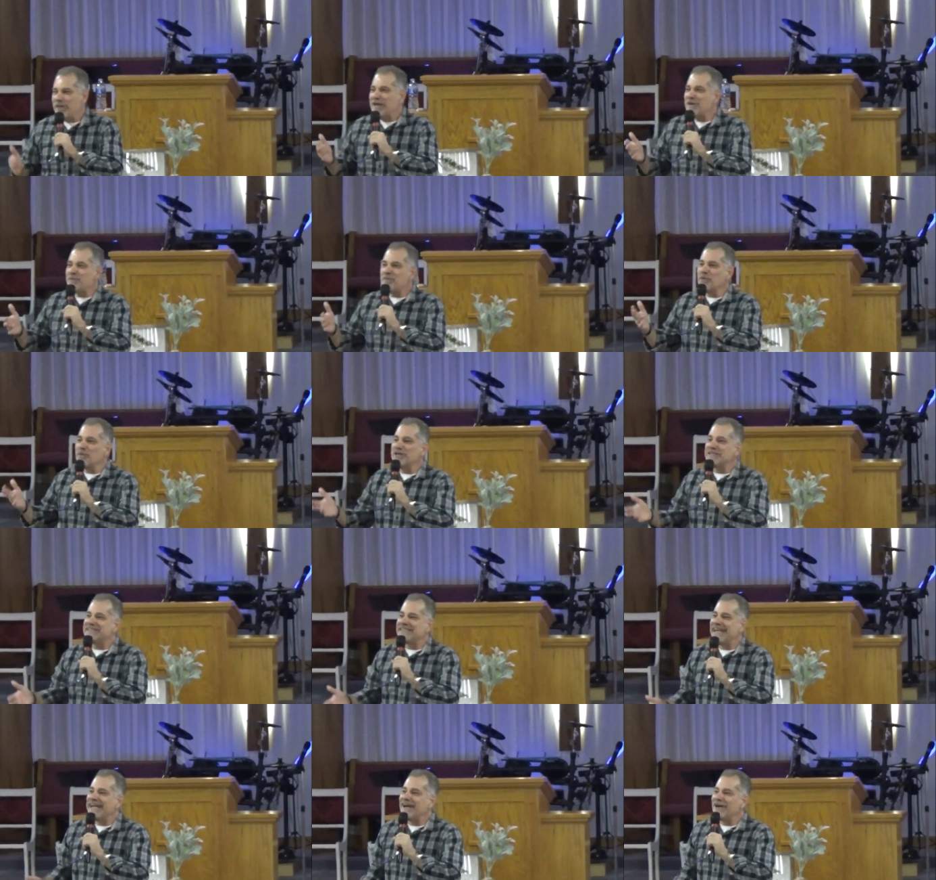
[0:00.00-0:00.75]
people
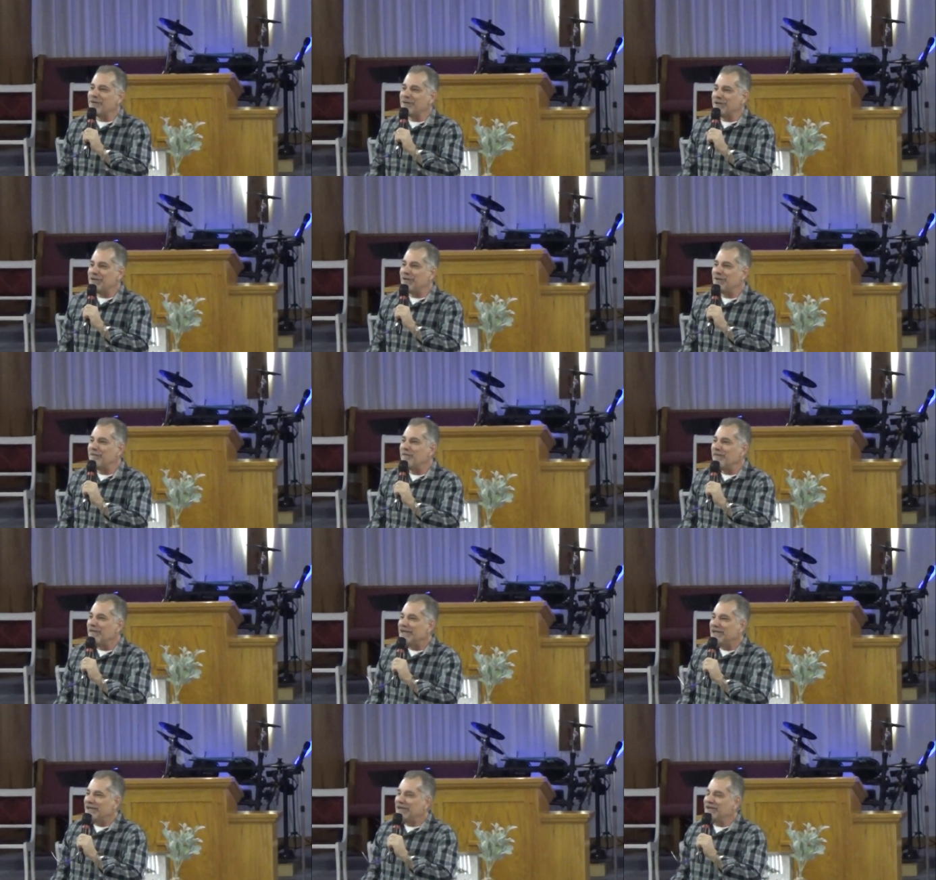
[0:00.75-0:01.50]
would tell you,
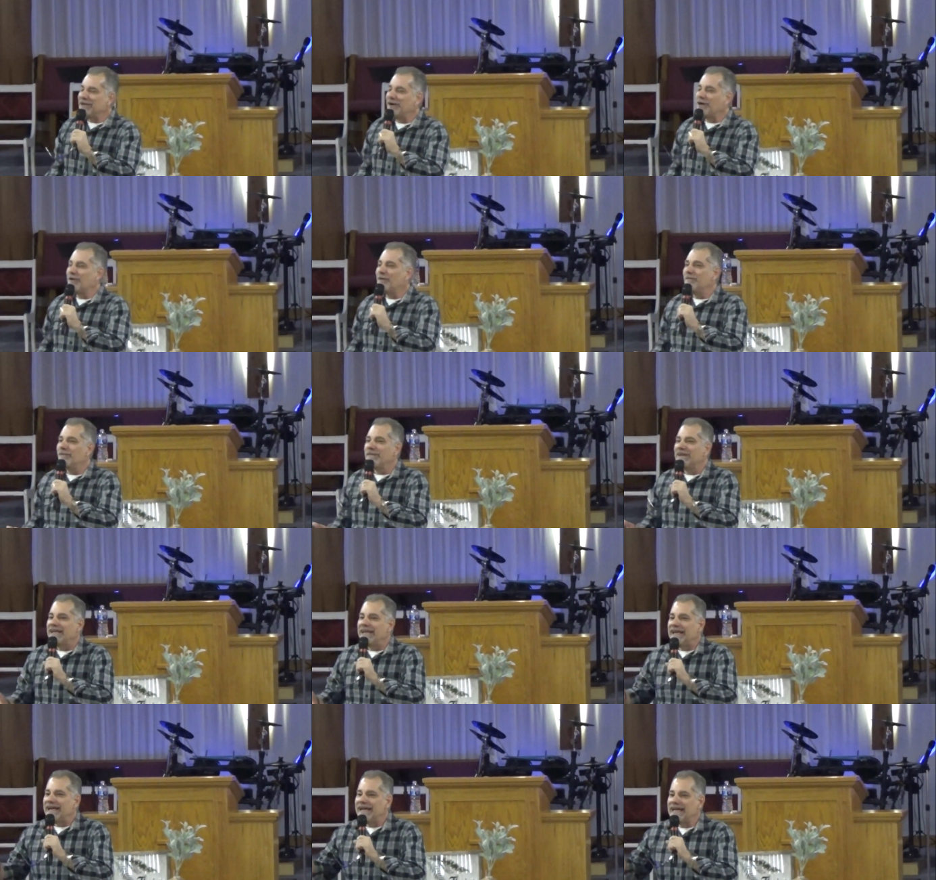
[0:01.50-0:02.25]
you know,
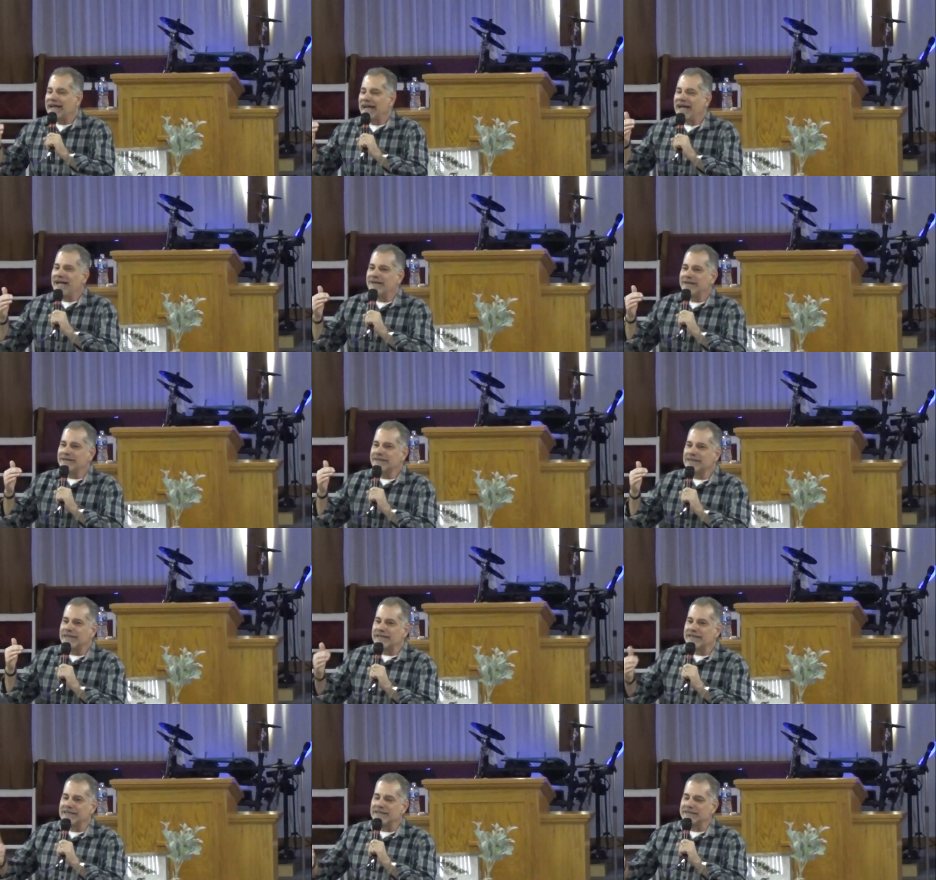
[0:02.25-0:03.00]
and I
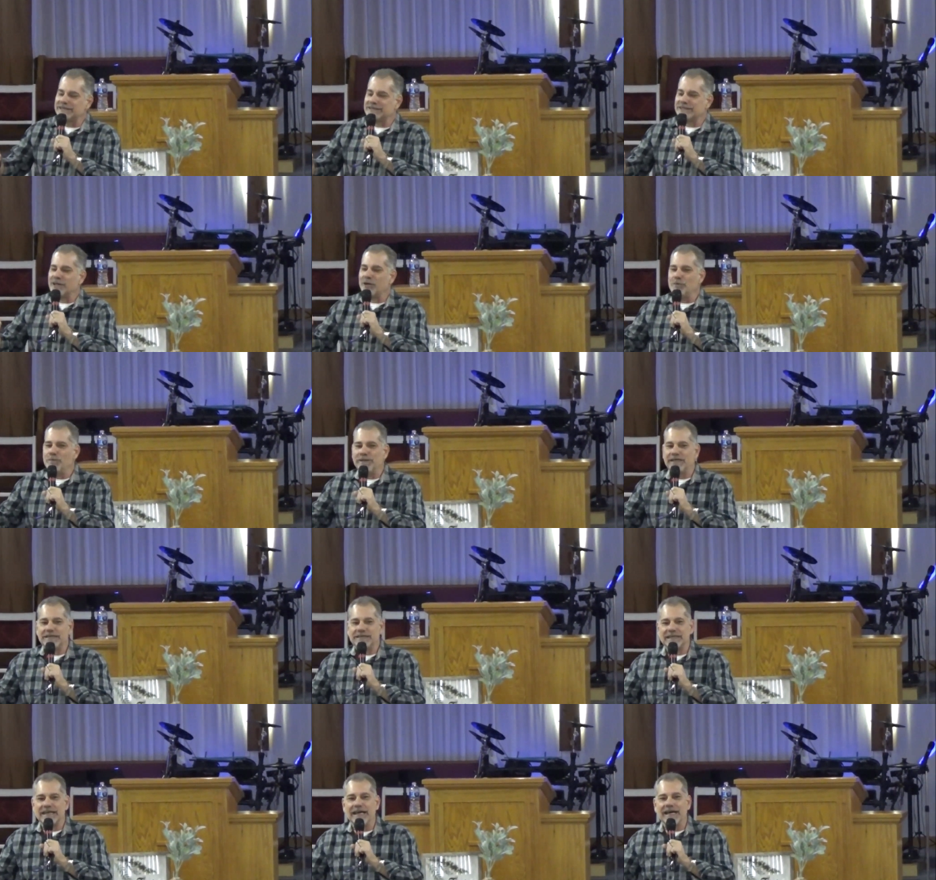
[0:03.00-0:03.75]
look at this so
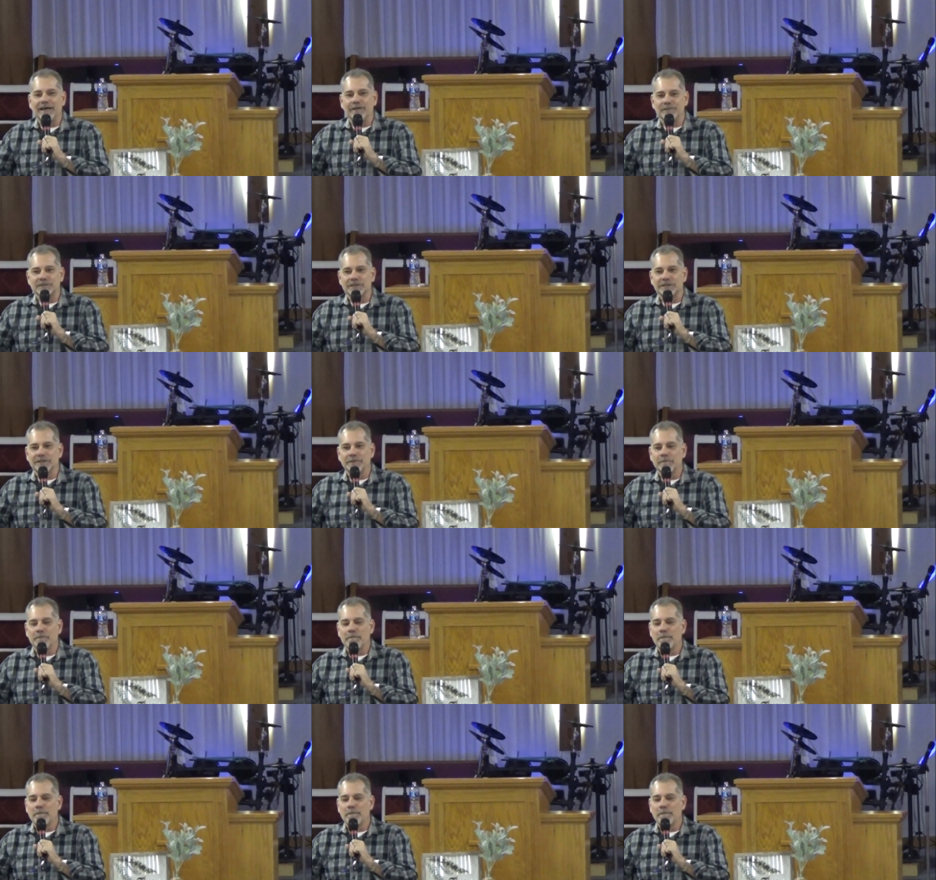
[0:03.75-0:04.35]
many times.